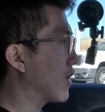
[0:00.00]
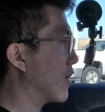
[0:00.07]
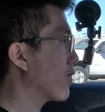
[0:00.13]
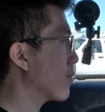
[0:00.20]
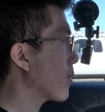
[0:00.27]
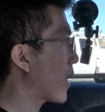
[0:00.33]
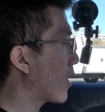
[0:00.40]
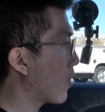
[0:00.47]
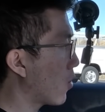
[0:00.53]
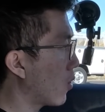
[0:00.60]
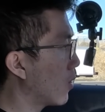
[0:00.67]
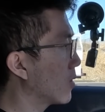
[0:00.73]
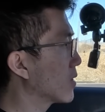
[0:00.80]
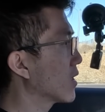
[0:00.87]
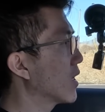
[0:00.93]
Even my
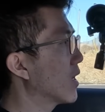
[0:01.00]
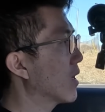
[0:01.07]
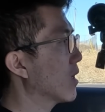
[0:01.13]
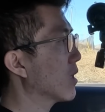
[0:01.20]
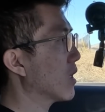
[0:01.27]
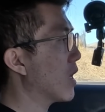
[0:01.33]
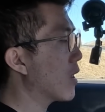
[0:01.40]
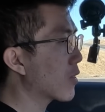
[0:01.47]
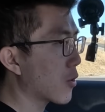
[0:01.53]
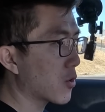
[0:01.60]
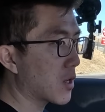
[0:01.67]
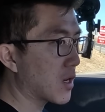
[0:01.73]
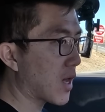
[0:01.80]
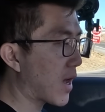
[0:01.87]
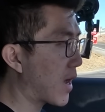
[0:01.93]
old
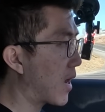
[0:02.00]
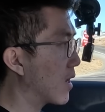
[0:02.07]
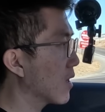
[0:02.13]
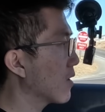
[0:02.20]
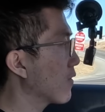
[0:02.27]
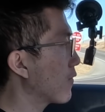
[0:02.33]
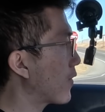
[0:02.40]
E39